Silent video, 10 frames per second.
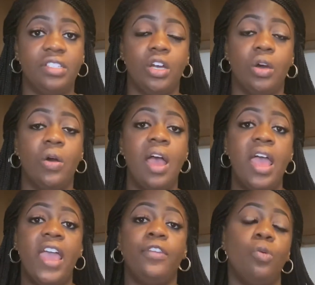So
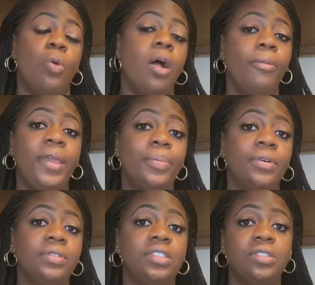if you want
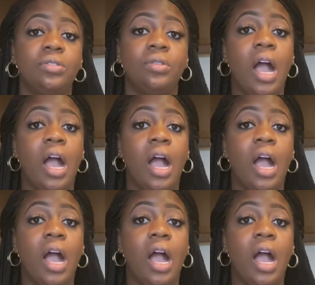people to